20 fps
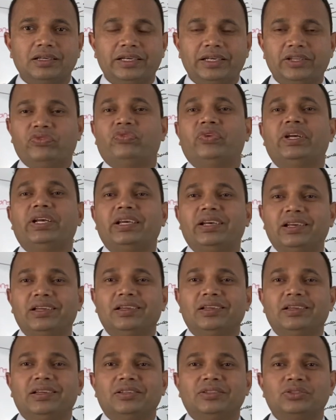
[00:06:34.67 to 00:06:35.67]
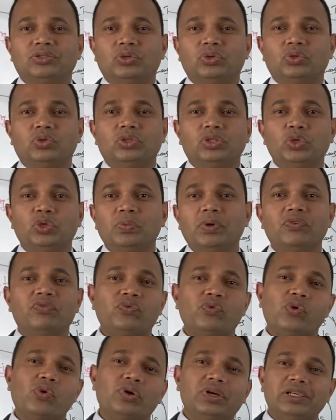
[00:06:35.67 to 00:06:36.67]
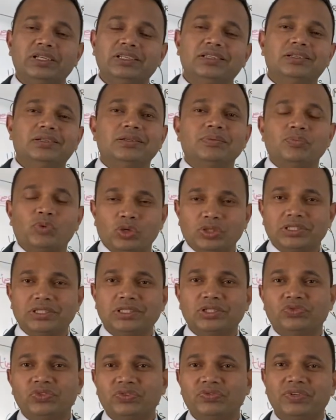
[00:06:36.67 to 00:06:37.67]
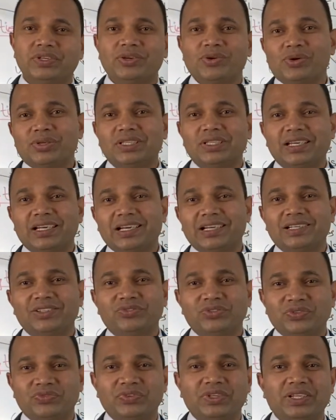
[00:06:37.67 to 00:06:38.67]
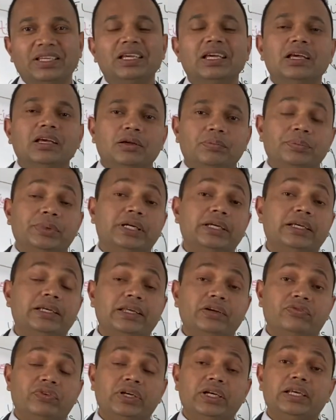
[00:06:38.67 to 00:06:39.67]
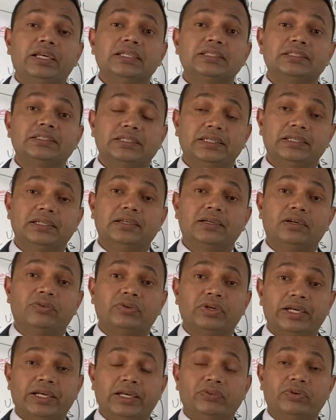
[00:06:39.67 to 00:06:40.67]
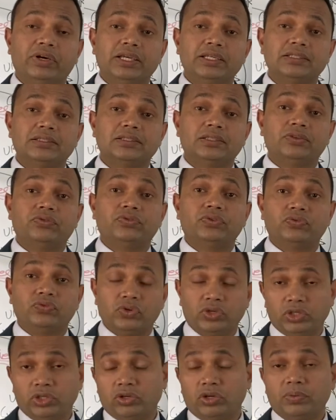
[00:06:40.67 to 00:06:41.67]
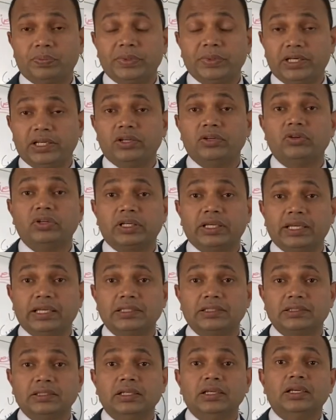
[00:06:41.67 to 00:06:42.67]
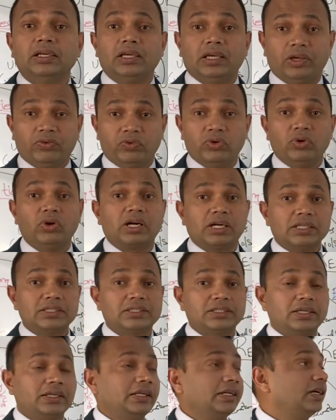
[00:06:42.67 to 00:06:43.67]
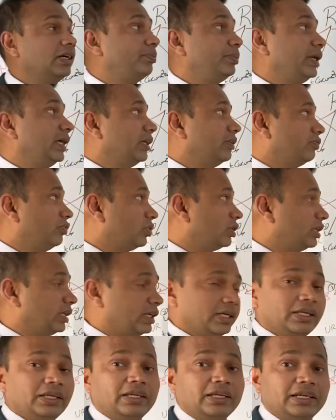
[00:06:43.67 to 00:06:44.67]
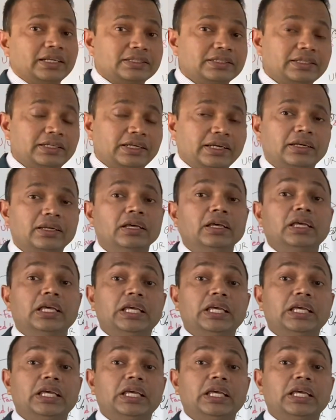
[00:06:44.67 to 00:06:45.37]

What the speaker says: different. So you may fall in the positive 50 or the negative 50, but definitely seek our advice if for your particular case. If you are considering applying for returning resident,